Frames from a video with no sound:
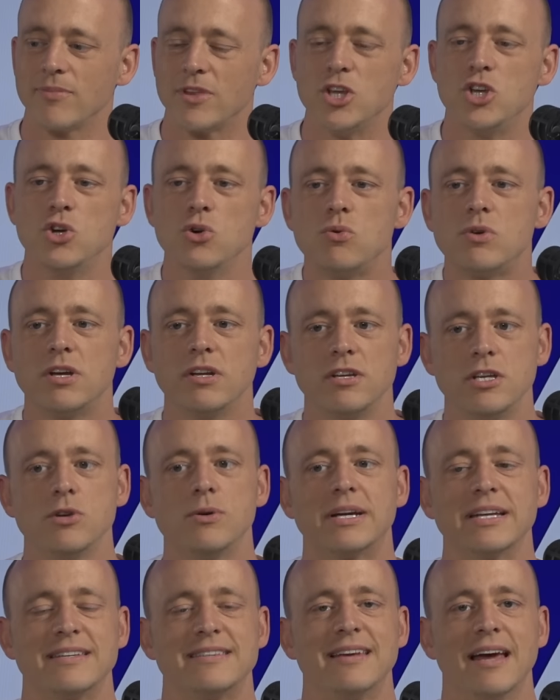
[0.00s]
you could you
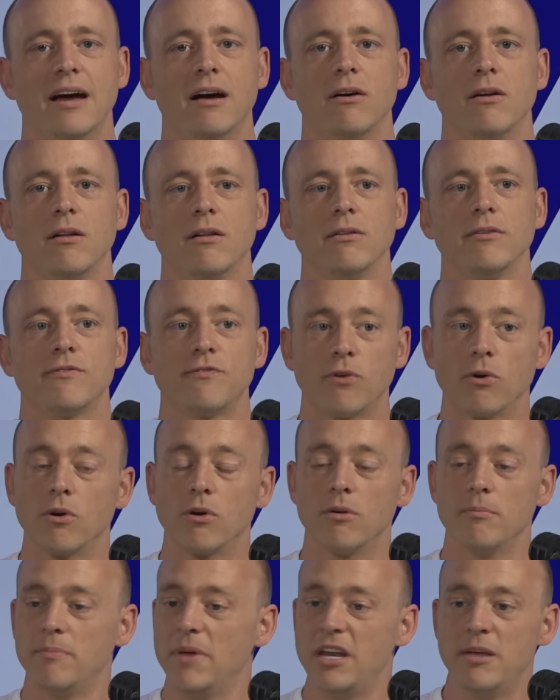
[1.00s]
could tell
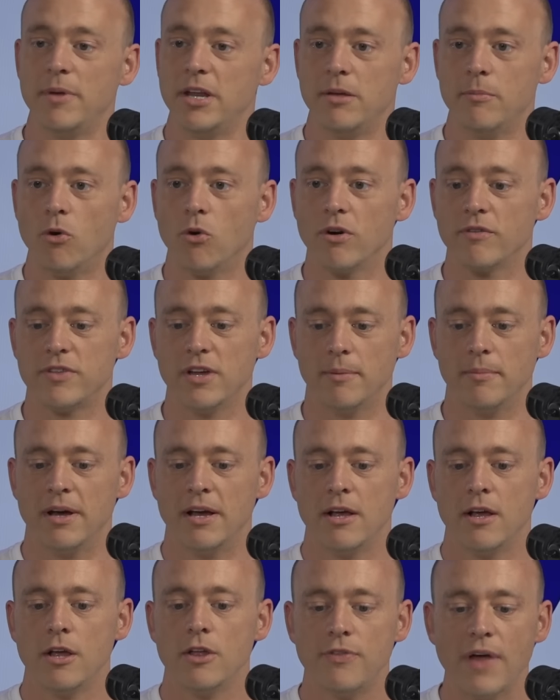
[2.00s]
for many many more of them
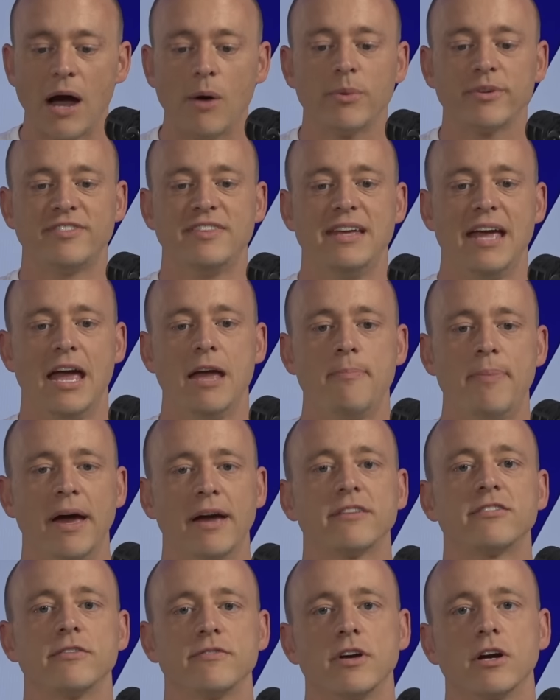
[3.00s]
that was the
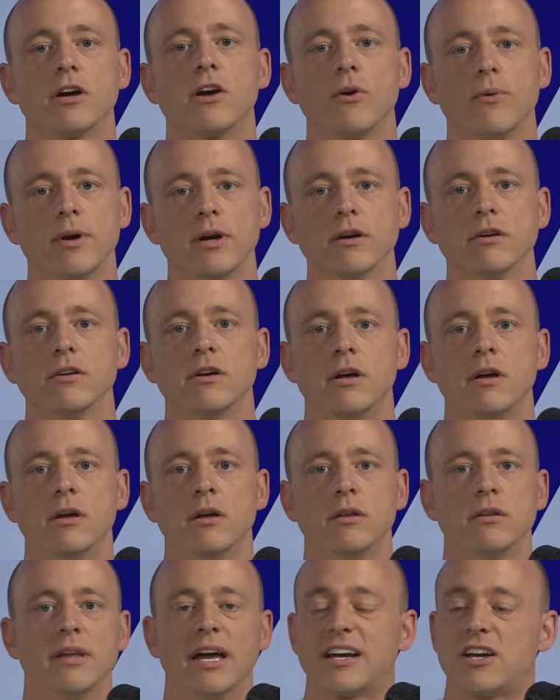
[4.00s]
apex of their career.
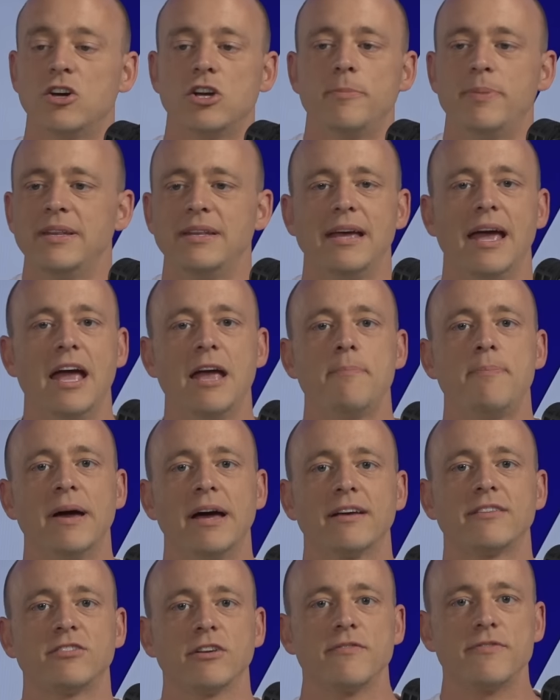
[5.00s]
That could have been the
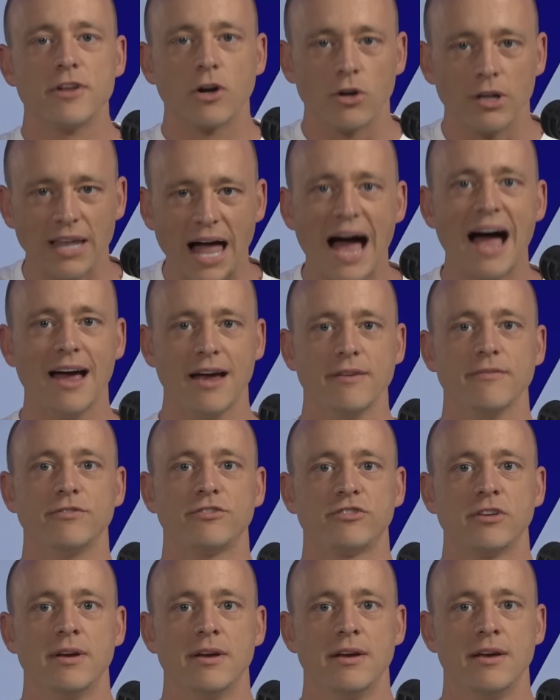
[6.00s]
apex of their
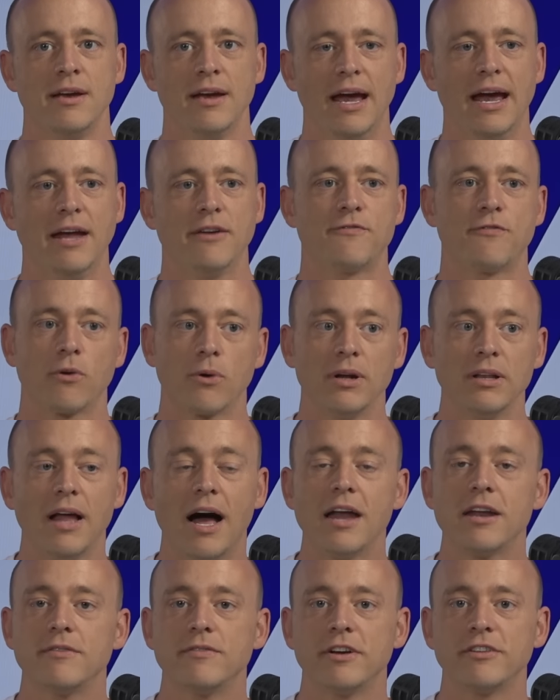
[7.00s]
lives and for a
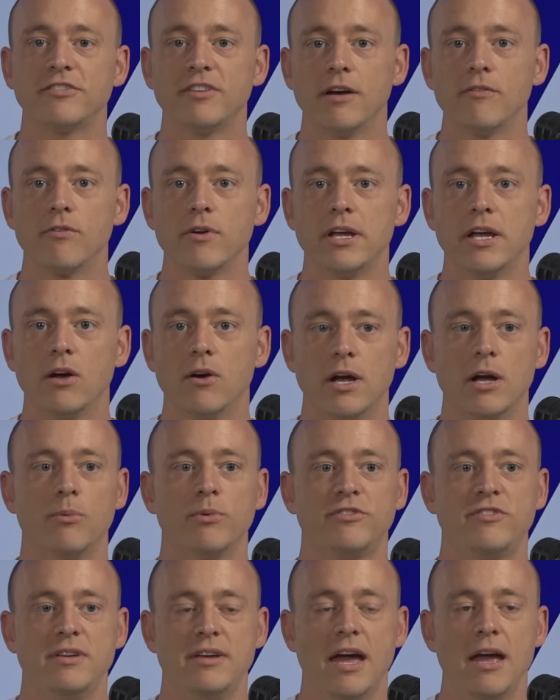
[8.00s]
lot of us every year, it
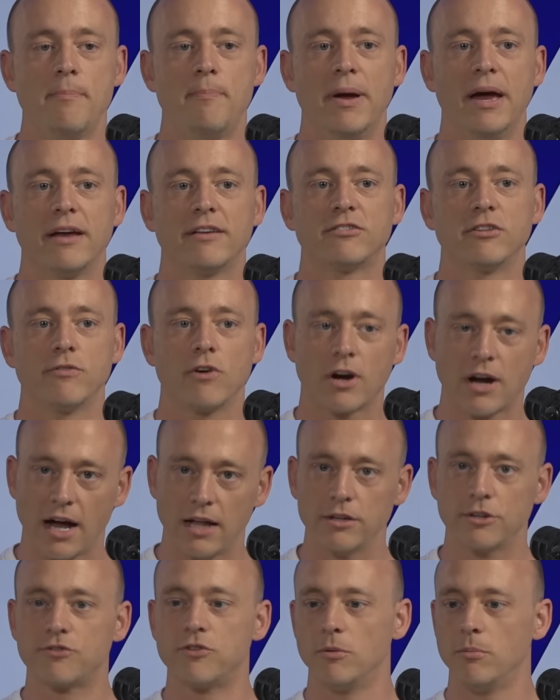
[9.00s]
was the apex of our
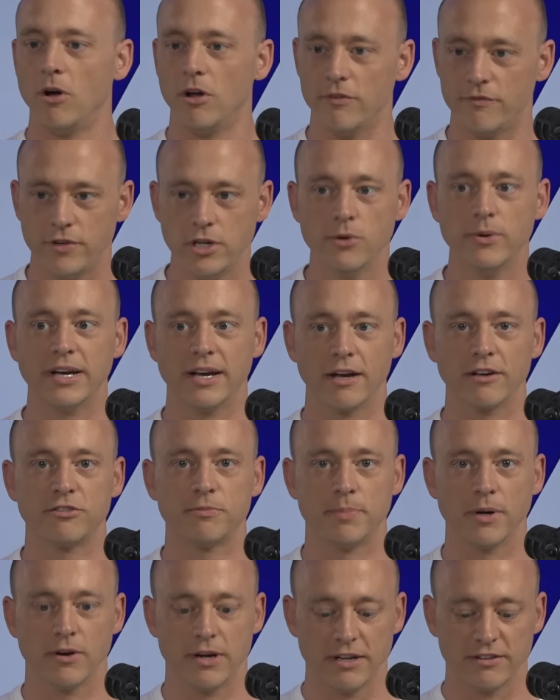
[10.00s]
college football viewing
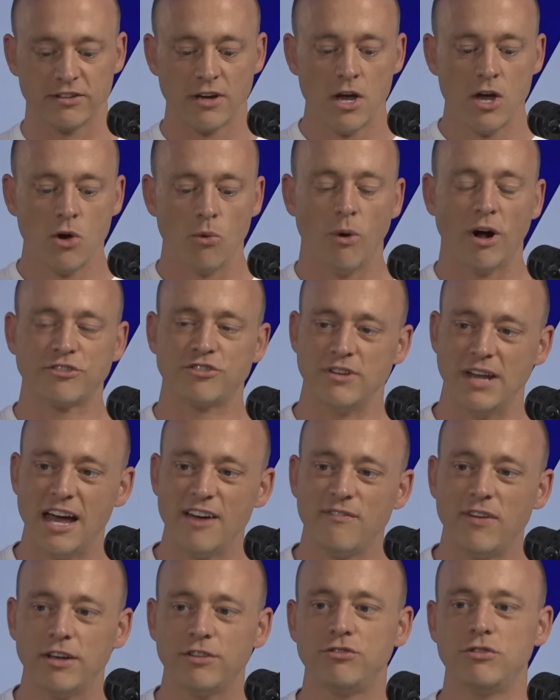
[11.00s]
experience, watching
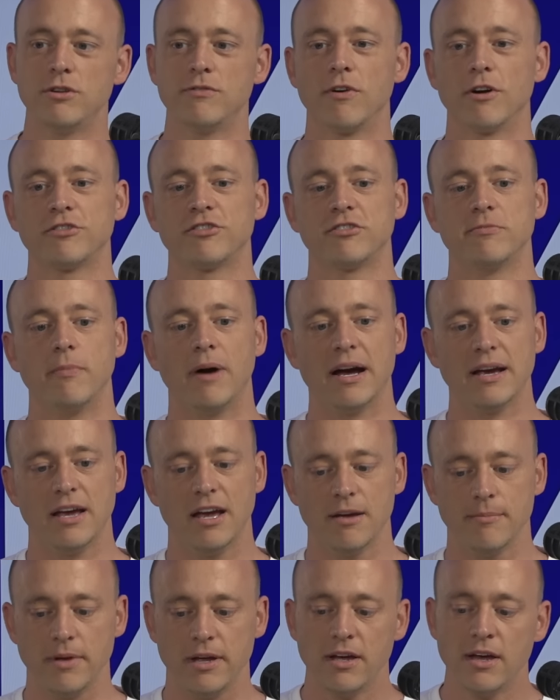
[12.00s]
FSU versus
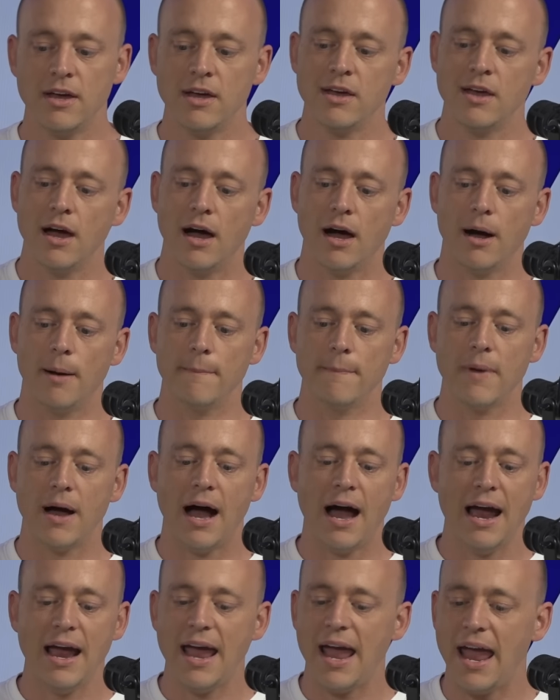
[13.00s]
Miami. Um,
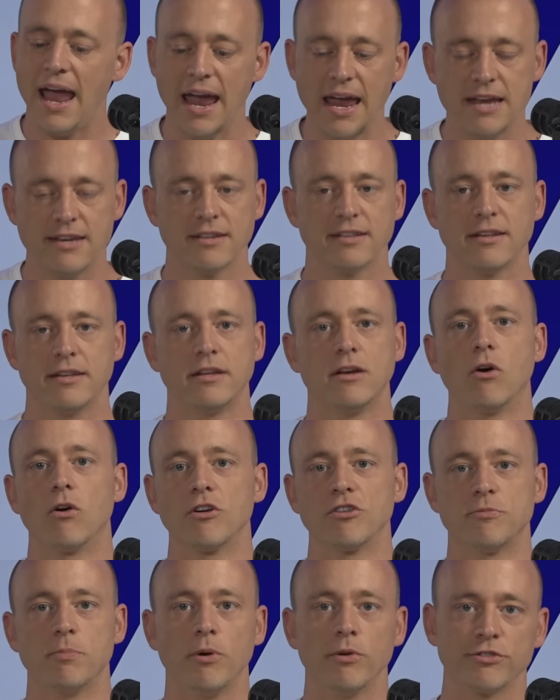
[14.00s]
I hate that the
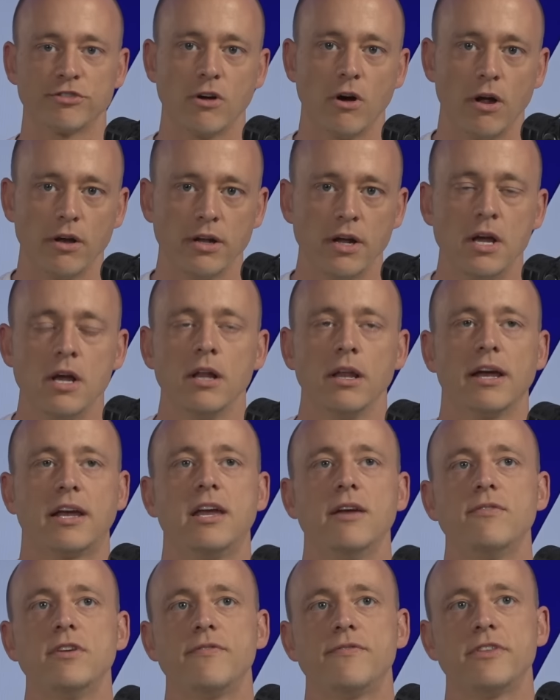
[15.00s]
Orange Bowl's gone. Like,
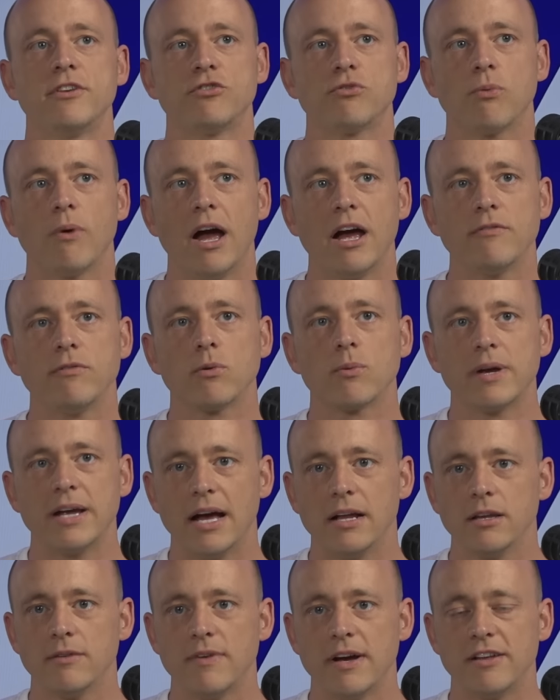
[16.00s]
even if this rivalry
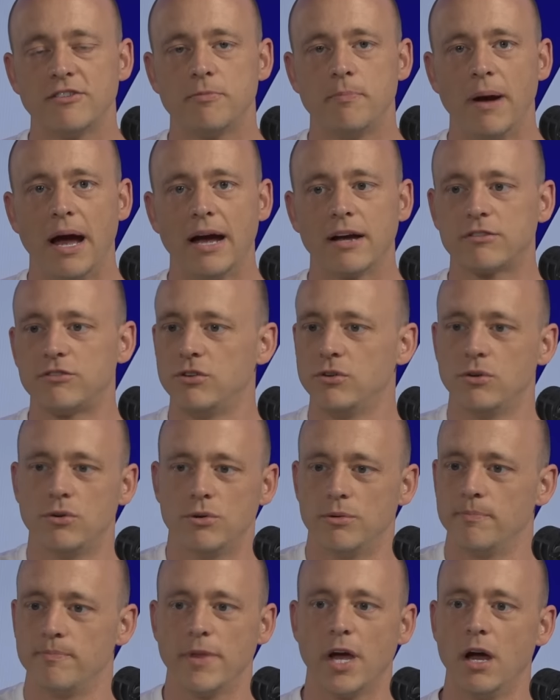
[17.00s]
elevates back
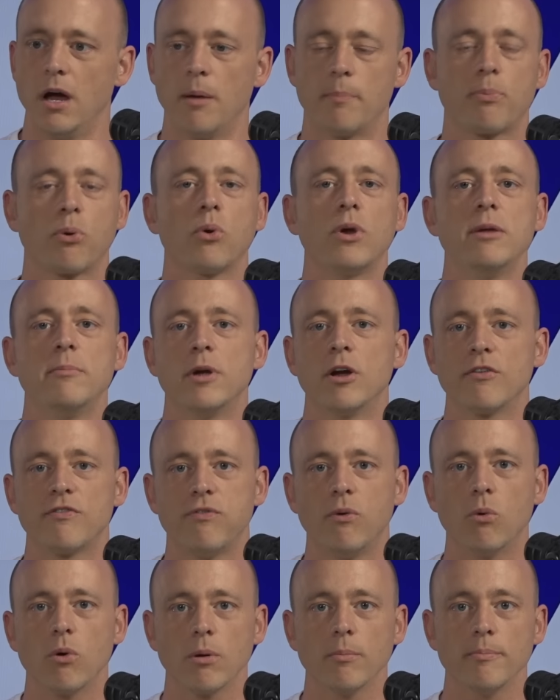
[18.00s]
to a, a premier
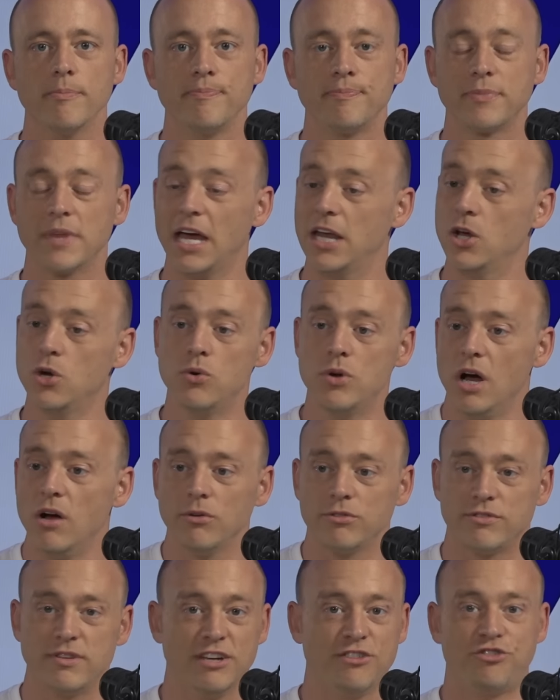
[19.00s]
form, and who
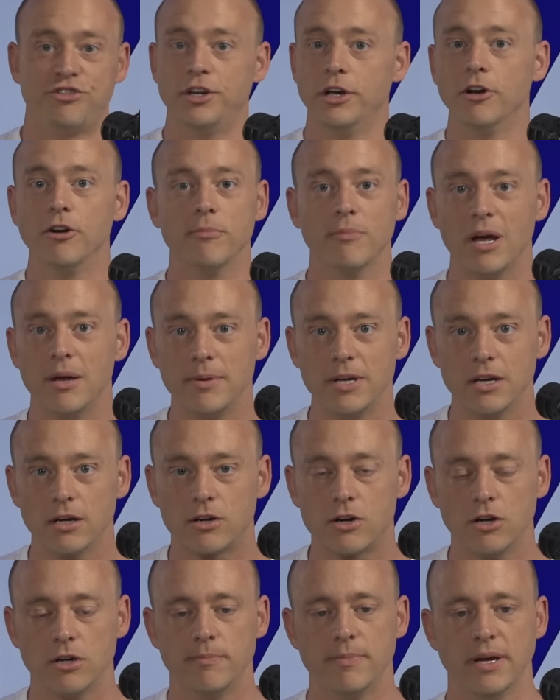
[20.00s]
knows, this year maybe it
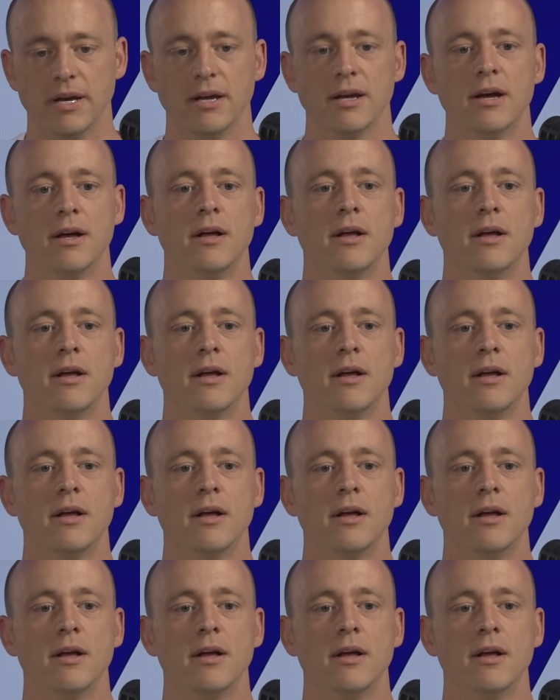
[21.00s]
could be,